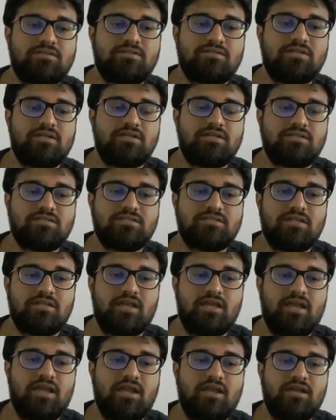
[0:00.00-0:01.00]
six
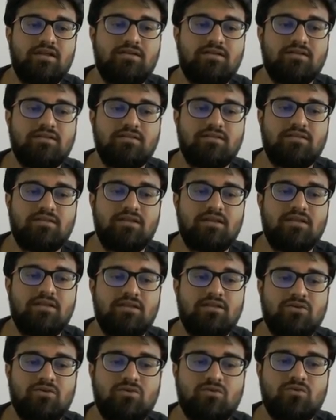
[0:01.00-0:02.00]
eight three
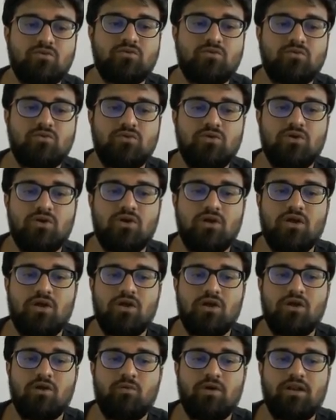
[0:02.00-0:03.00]
two
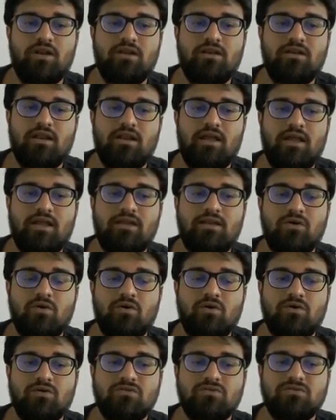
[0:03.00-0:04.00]
one nine
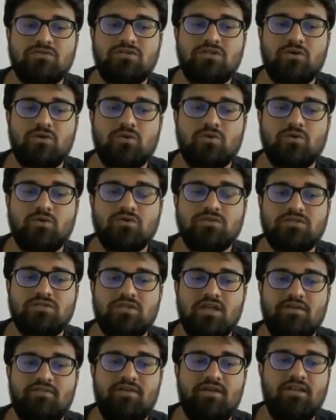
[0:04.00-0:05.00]
zero
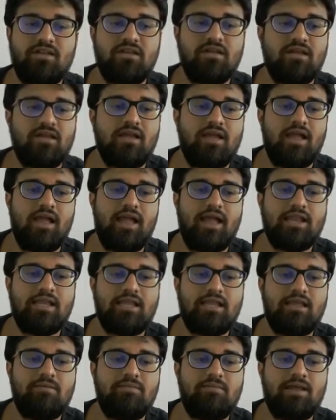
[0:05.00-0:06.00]
seven
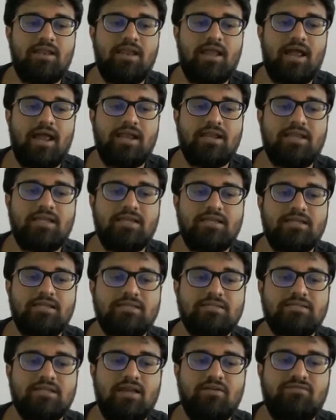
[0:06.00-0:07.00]
and email I D
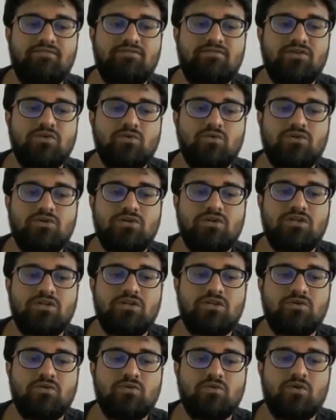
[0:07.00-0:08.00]
is
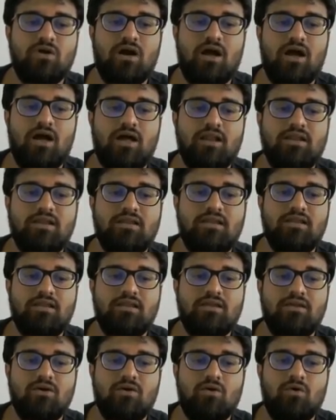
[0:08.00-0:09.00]
future
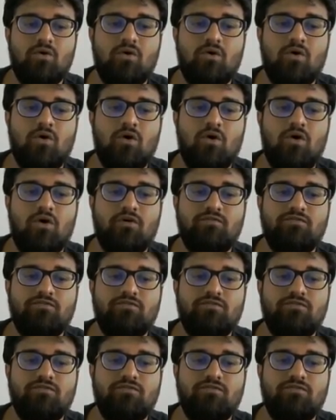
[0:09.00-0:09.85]
of